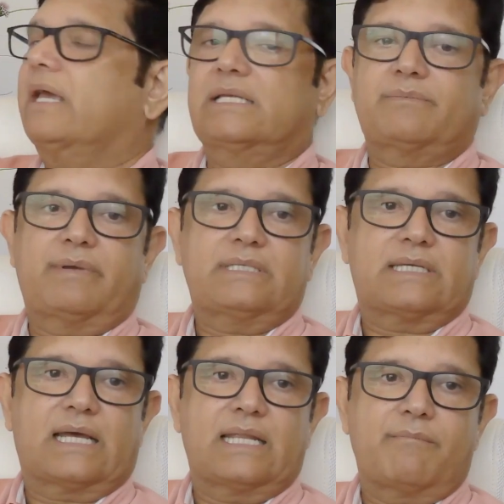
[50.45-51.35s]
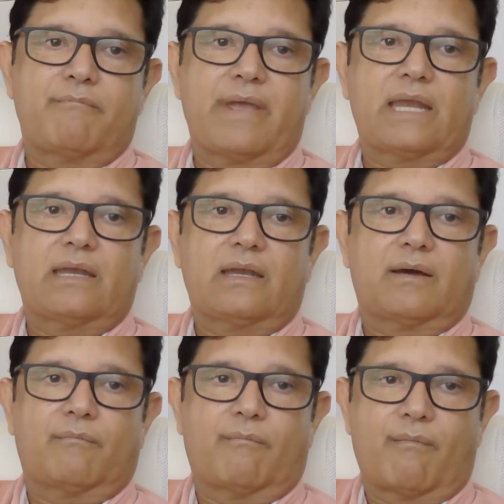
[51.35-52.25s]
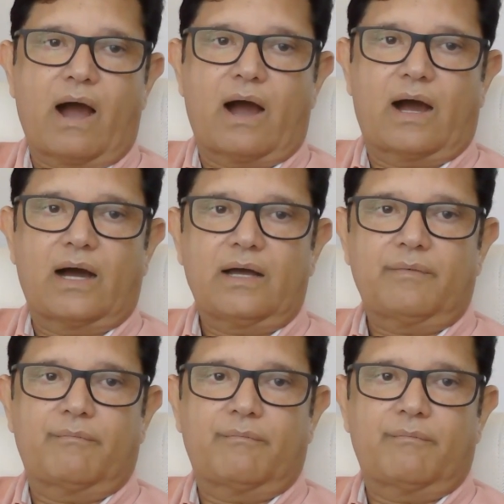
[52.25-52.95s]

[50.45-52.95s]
is basically min ma.